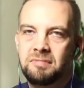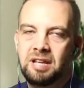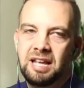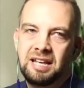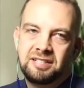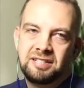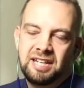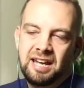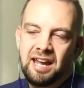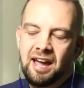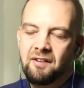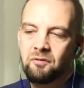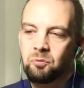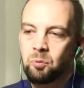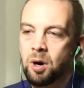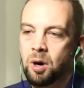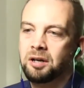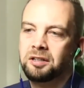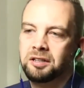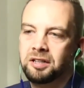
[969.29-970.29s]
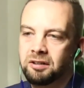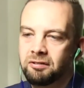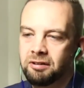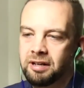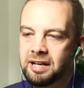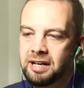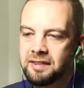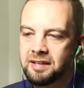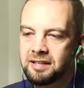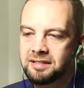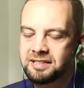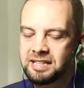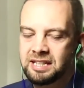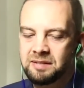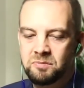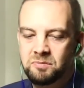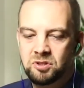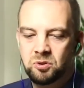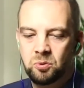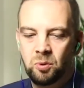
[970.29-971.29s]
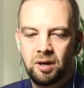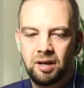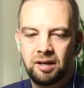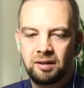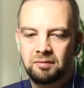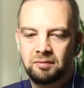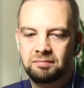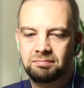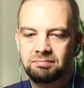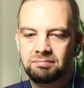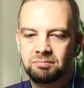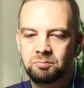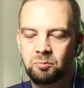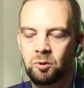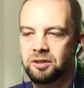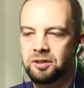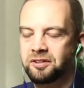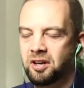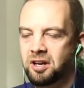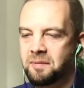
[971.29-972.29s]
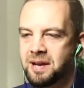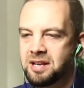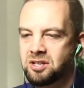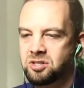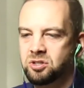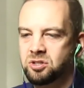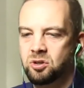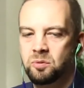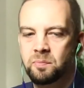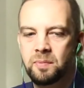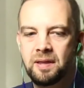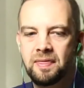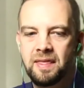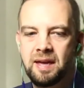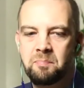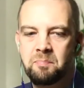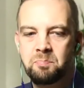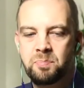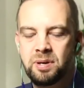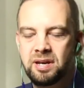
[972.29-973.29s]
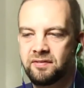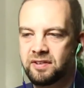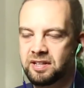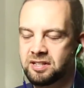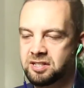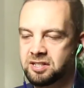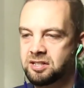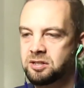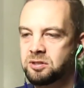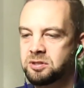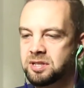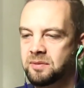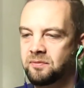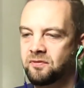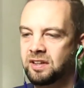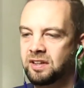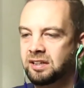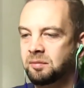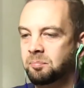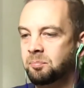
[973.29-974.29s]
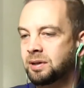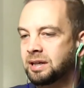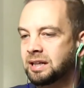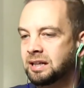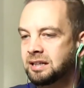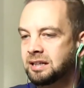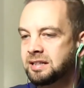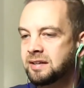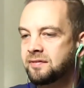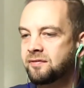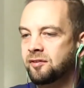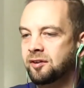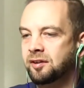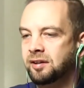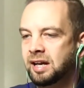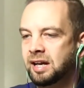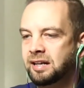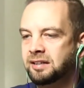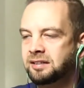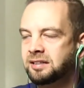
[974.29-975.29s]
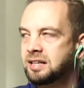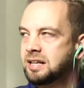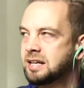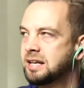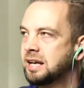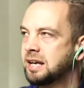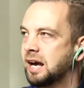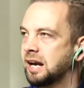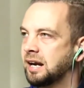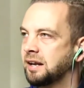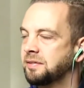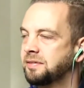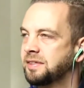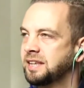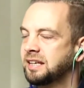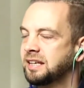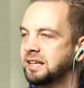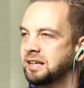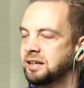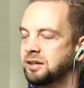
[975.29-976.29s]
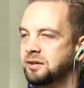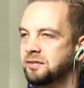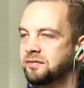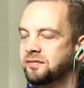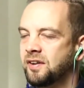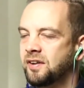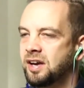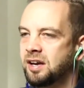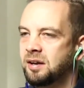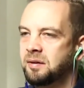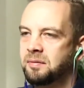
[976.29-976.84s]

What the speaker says: let's say, have one career that seems quite one-dimensional, but then pivot to do something completely different? And I'm thinking of